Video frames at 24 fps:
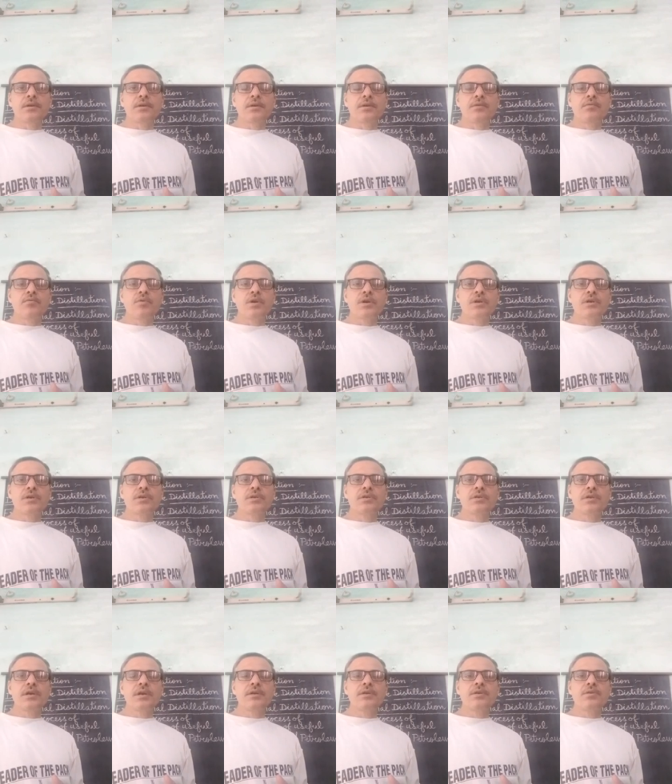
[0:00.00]
What is
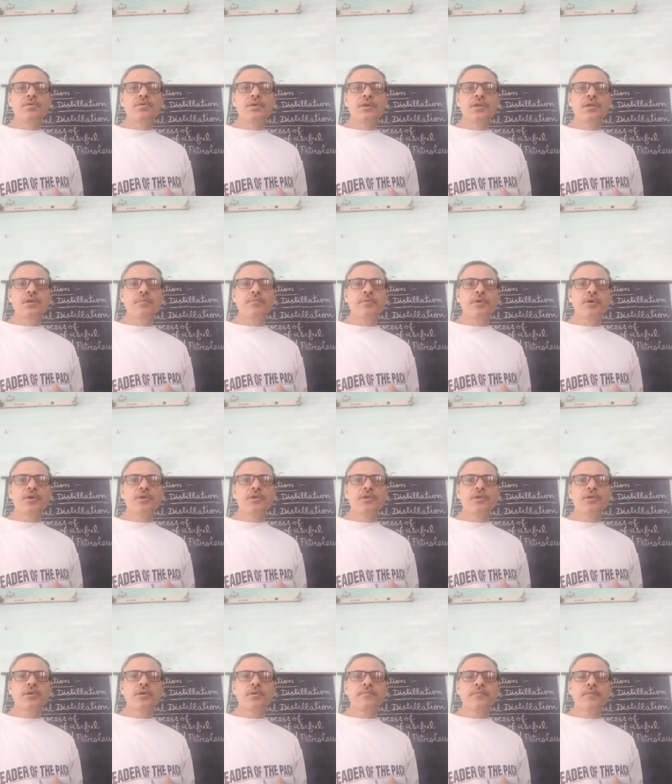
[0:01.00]
done during the
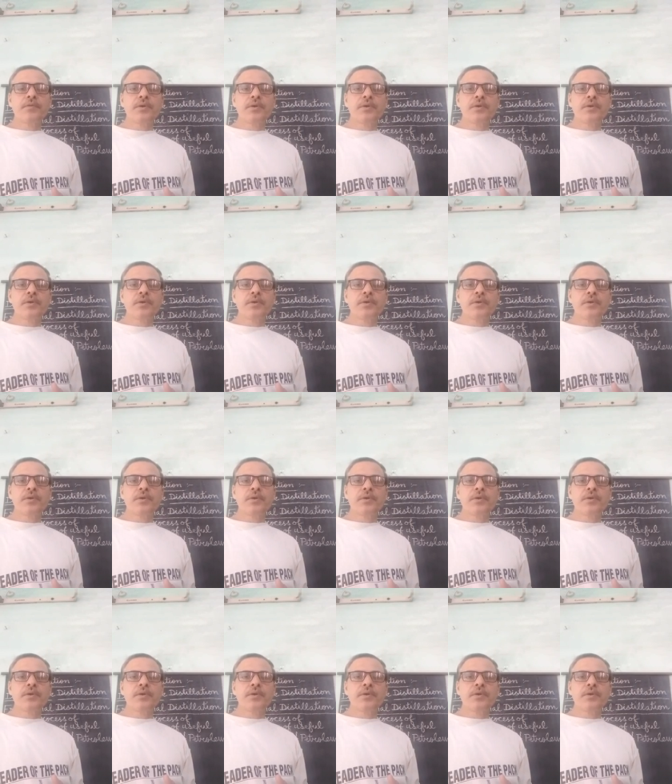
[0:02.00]
process of